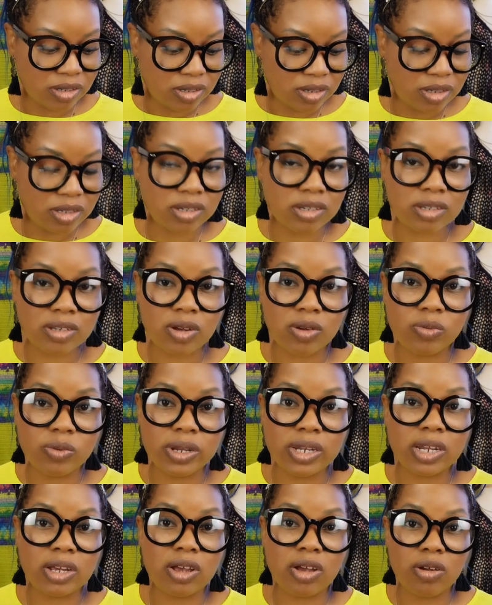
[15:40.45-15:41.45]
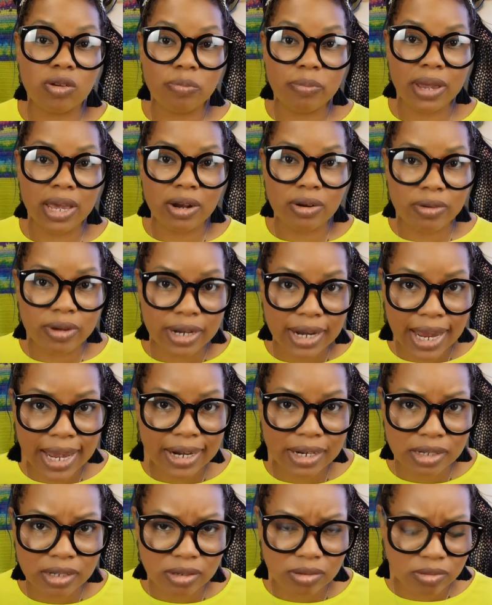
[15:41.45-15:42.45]
She is going to win the gold medal in
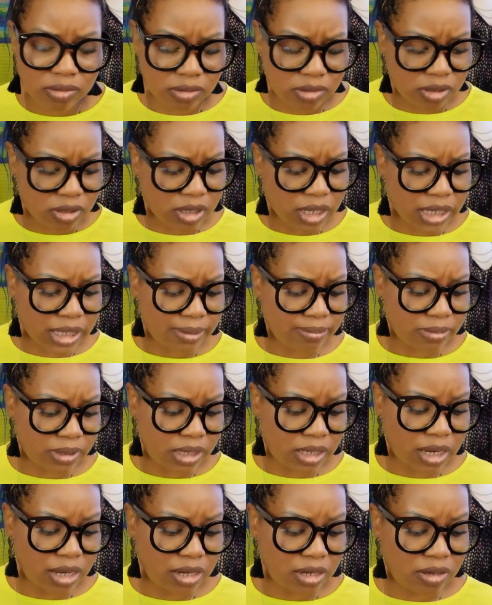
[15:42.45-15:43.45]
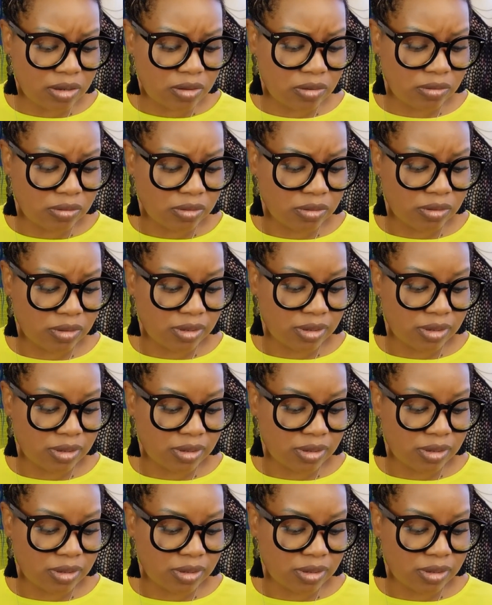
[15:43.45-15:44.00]
attitudes. I'm telling you.